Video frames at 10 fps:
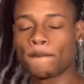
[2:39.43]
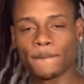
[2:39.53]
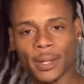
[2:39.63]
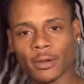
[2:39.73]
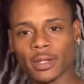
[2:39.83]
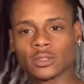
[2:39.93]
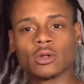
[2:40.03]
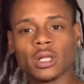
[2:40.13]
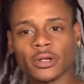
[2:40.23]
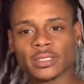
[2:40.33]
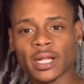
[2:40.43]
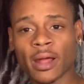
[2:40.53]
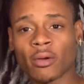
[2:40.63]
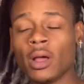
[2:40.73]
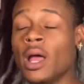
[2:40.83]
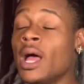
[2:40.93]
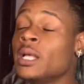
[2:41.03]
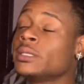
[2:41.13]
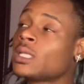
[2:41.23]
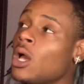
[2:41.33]
Period. i on clearance now.
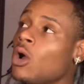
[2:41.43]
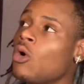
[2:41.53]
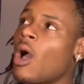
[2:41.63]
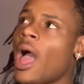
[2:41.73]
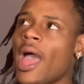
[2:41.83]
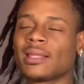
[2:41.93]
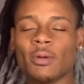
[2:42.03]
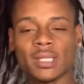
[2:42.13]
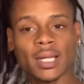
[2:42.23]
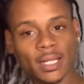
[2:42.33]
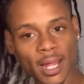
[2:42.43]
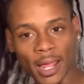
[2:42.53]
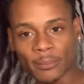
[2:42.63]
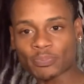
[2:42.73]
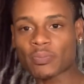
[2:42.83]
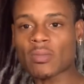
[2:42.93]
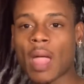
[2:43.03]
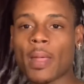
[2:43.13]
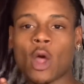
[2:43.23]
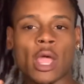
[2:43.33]
So, at the point that I did that, I'm
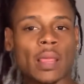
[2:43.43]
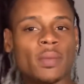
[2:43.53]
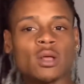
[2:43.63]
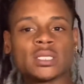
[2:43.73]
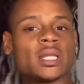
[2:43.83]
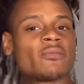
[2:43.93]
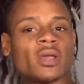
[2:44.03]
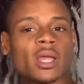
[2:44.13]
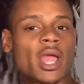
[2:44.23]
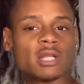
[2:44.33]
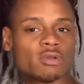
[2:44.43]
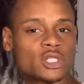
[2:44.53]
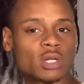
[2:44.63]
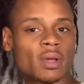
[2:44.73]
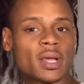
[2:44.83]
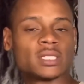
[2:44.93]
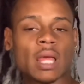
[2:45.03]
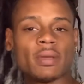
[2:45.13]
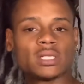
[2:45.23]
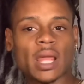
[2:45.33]
like, okay, let me go to the fucking cash register because a
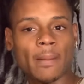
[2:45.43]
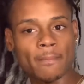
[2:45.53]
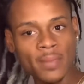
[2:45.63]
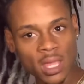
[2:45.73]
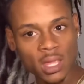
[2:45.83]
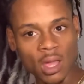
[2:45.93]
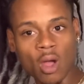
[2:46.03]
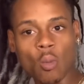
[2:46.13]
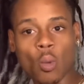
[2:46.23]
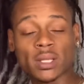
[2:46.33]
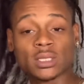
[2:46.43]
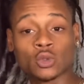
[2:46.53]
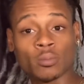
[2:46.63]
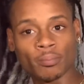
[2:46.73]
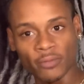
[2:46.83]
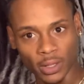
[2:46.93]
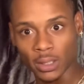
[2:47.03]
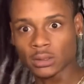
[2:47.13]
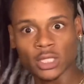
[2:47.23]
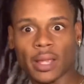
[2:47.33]
bitch like me wants to
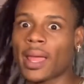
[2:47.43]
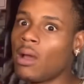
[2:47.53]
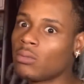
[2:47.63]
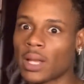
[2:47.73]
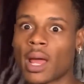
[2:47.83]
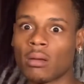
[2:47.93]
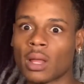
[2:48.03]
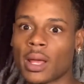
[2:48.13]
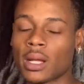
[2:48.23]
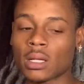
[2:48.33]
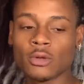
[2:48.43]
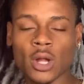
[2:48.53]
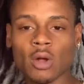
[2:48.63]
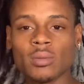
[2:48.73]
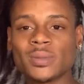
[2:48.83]
fucking check out now. Like, you know?